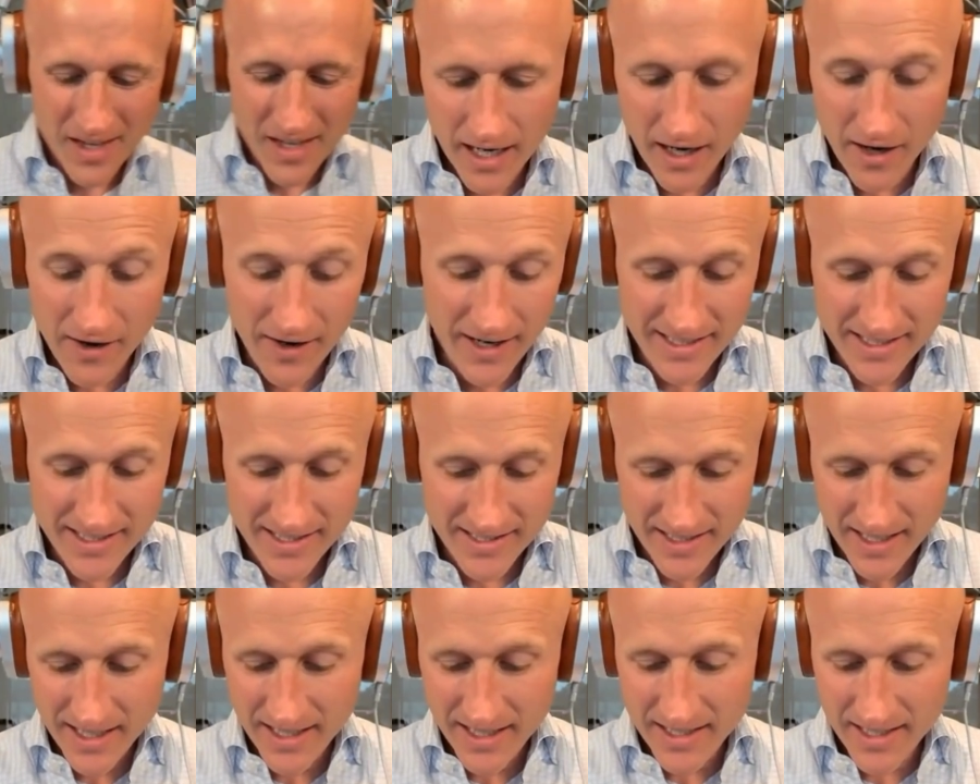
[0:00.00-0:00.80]
All right,
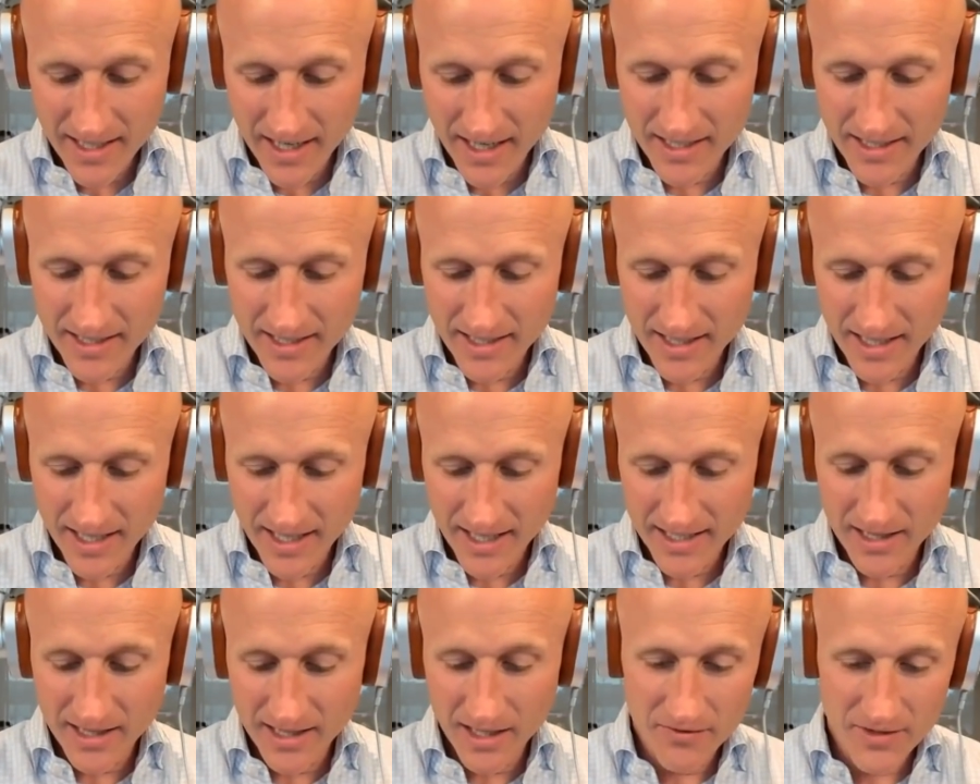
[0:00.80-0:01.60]

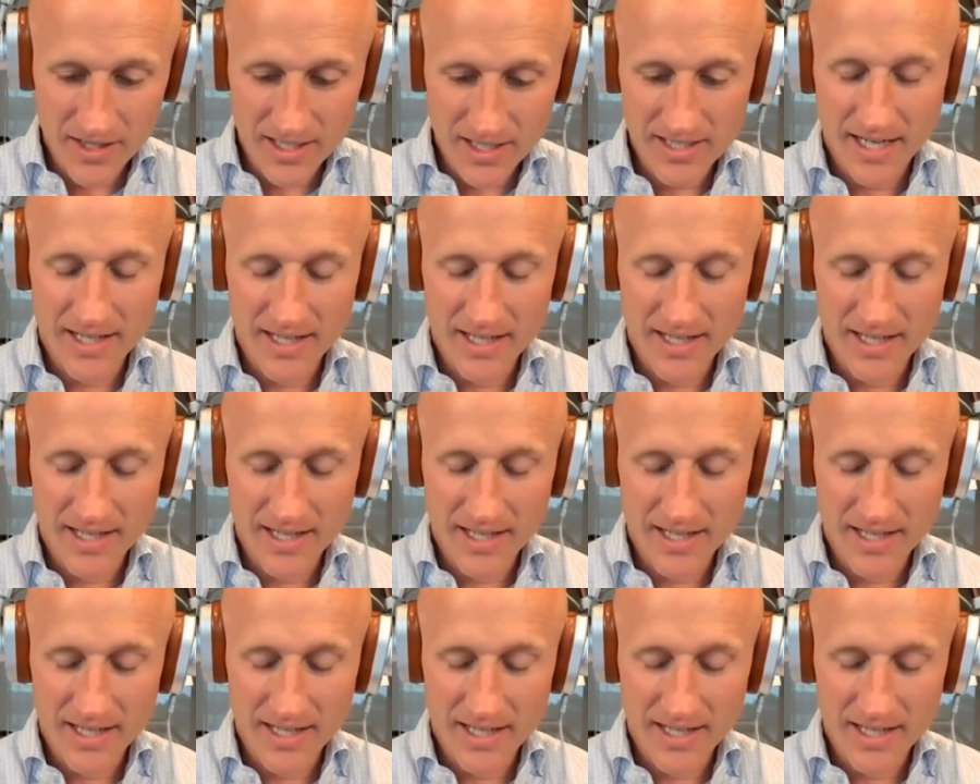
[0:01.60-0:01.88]
I love this. I